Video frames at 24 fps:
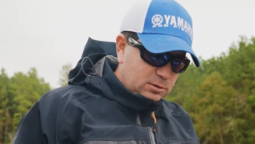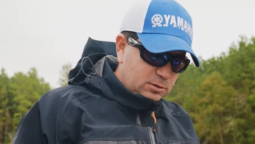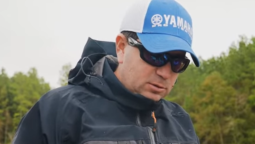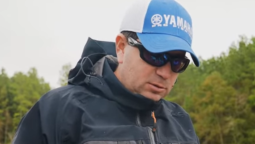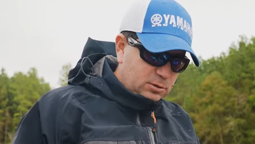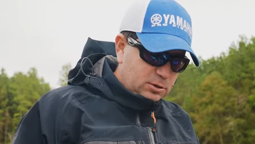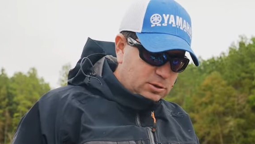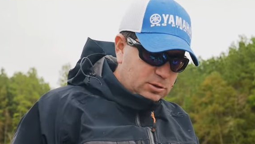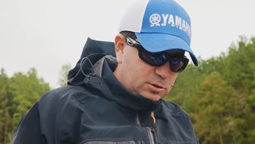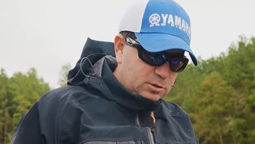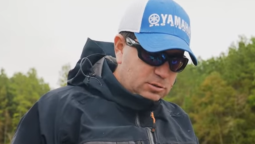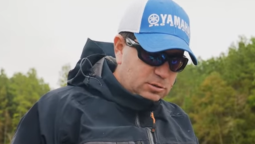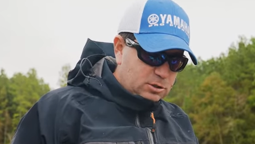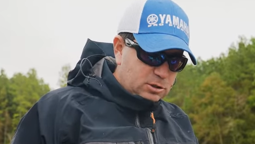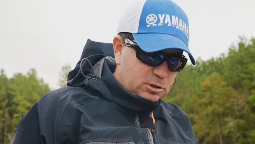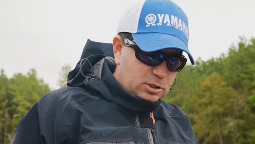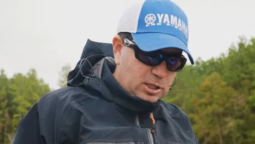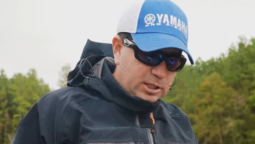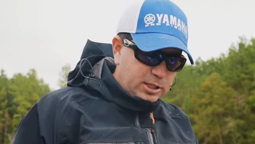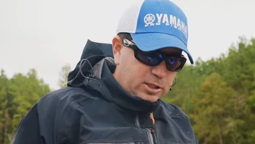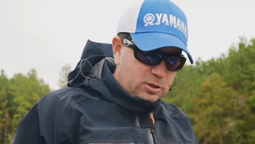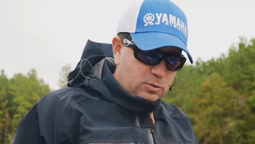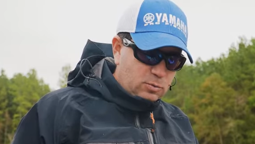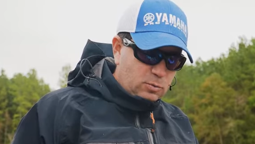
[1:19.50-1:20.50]
just
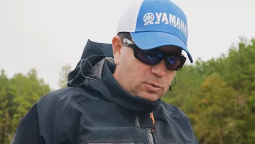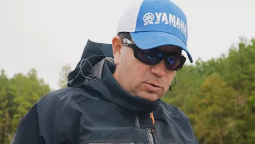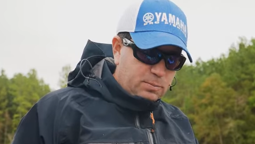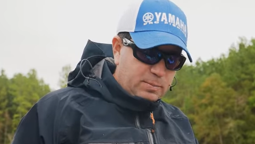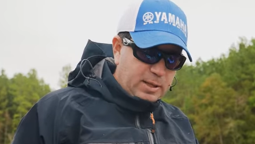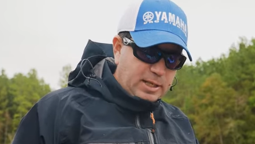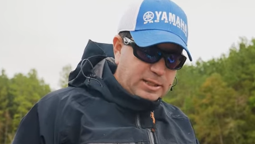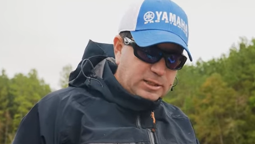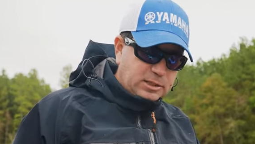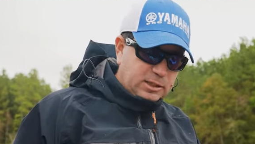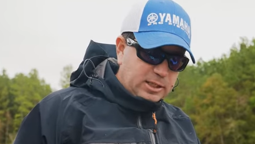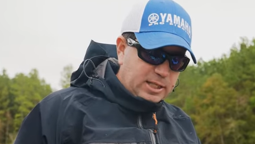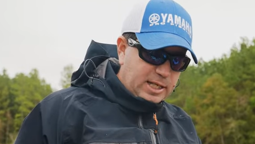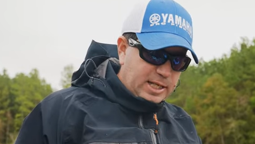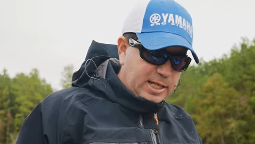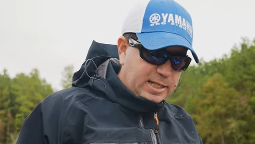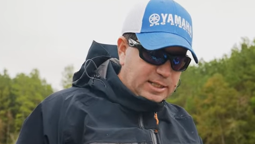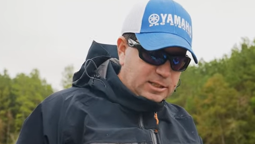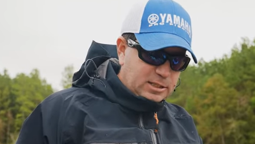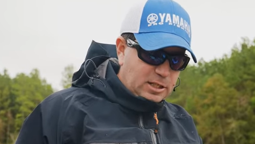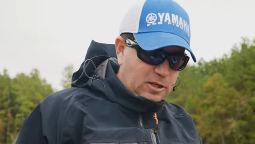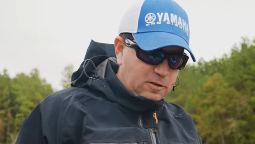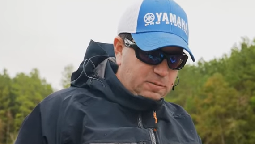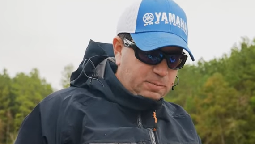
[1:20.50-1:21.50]
like you would basically any
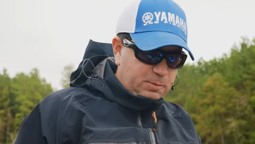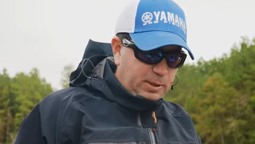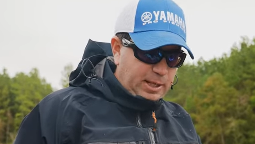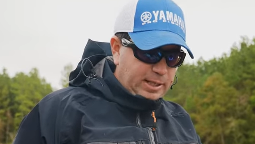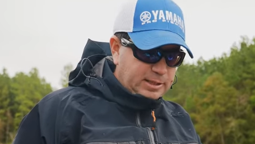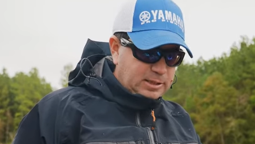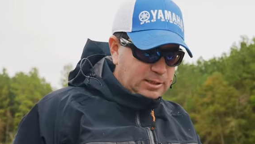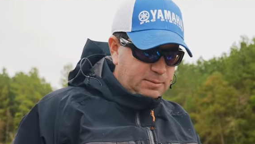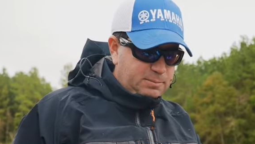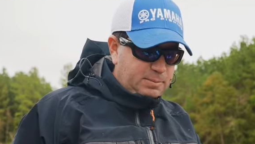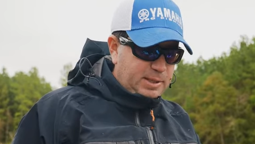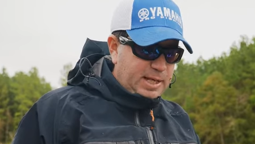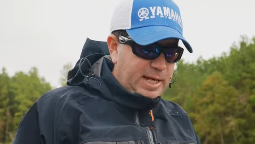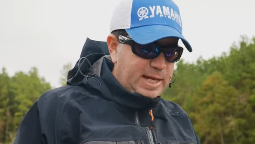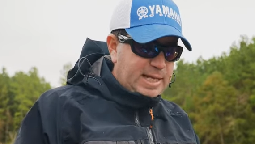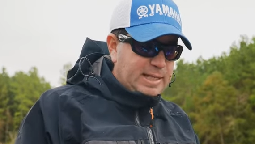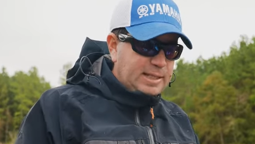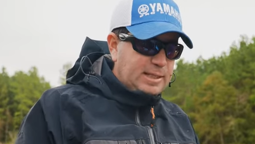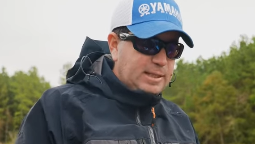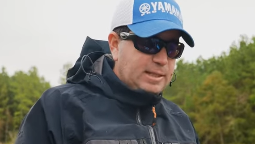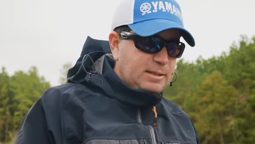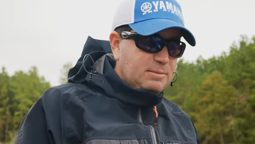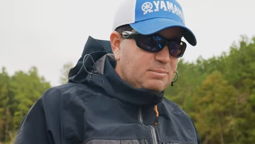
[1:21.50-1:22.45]
soft plastic bait.